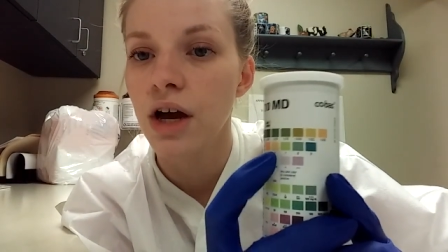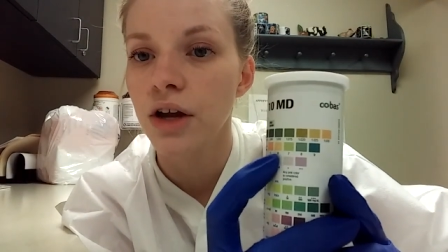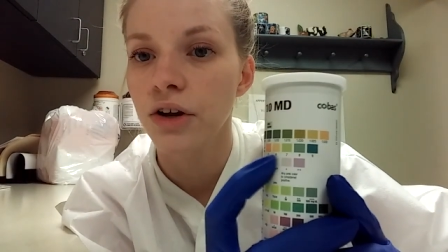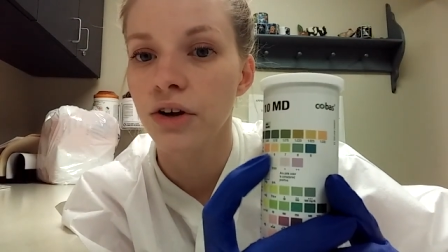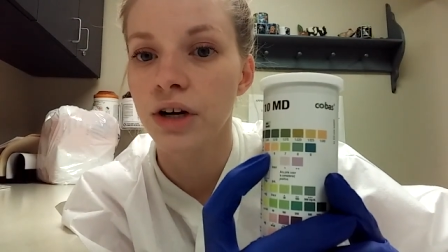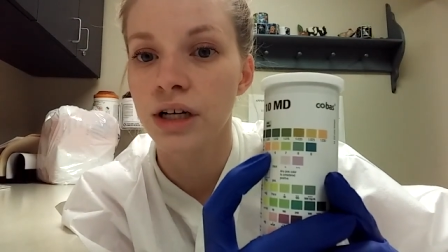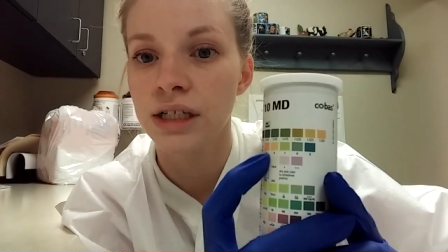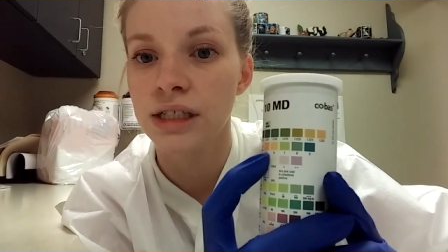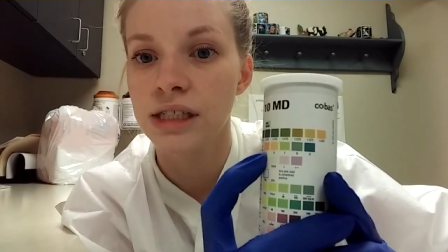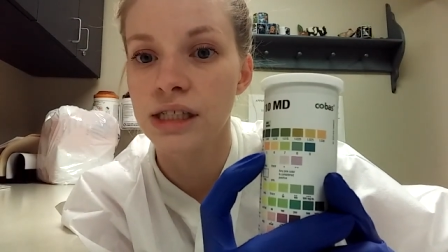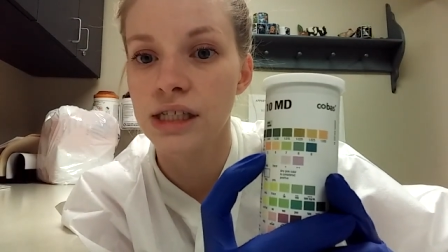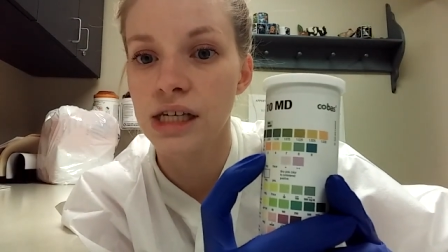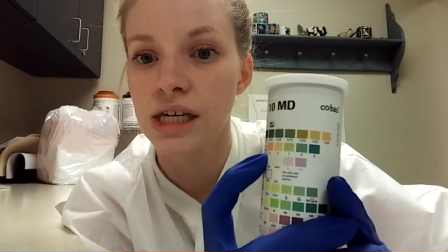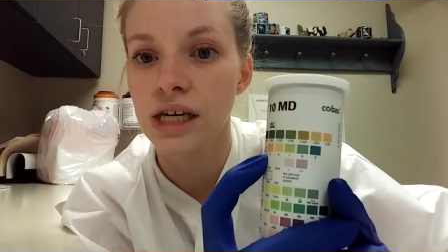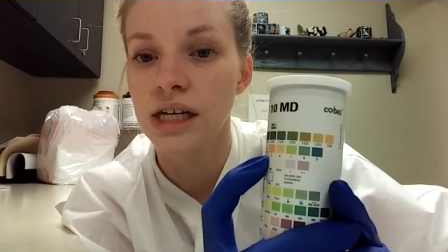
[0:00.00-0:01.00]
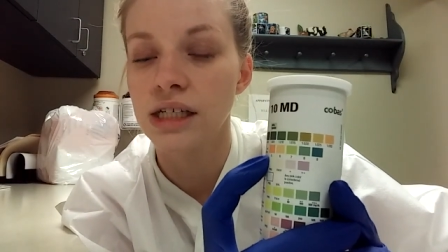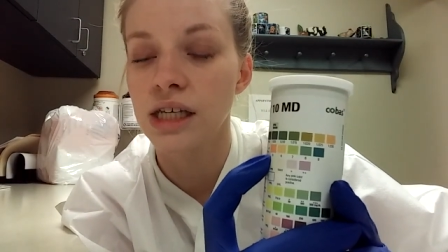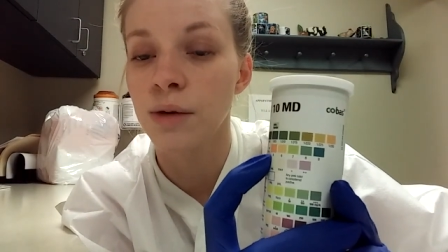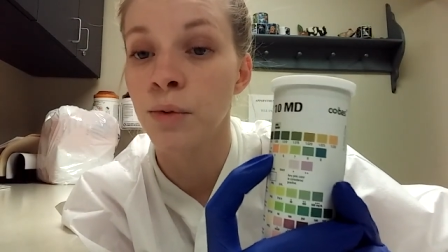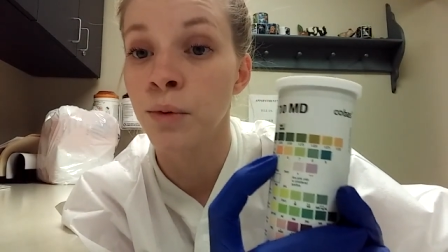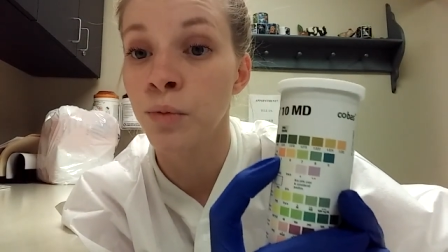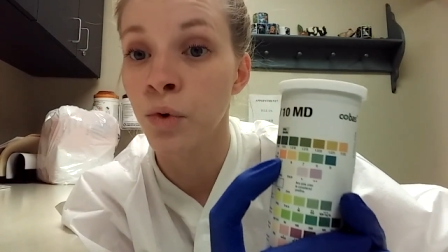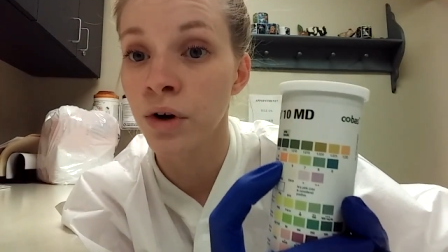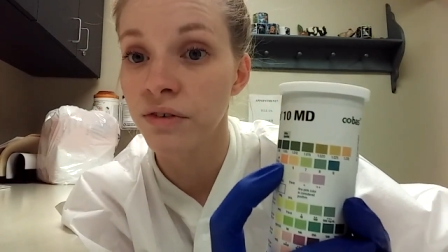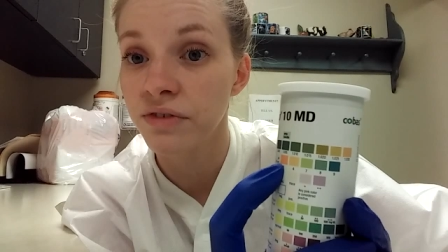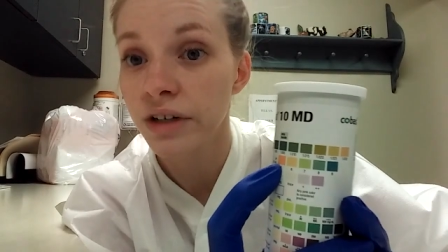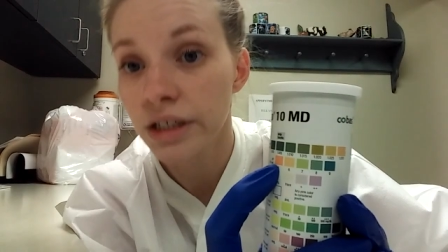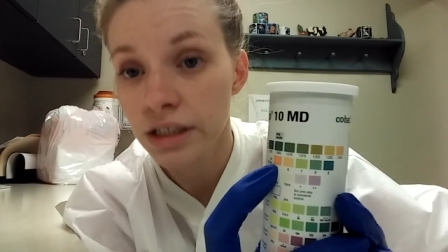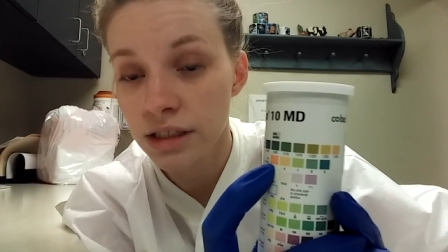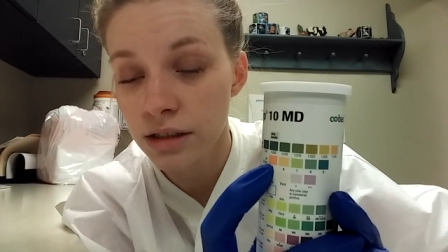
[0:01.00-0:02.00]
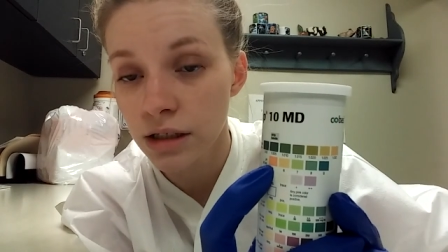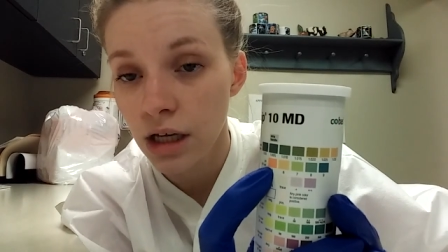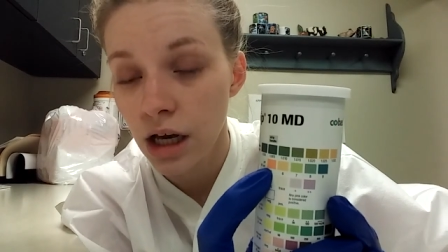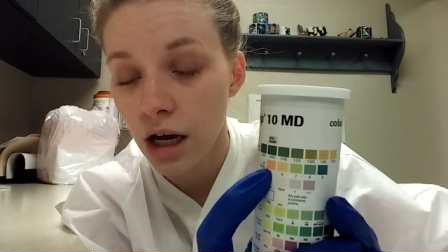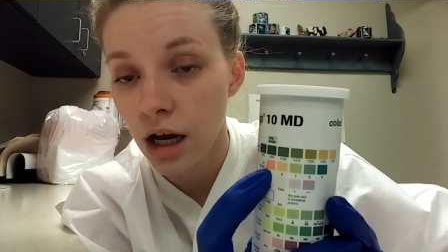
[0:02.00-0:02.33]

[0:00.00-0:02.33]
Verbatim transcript: You're going to see some amorphous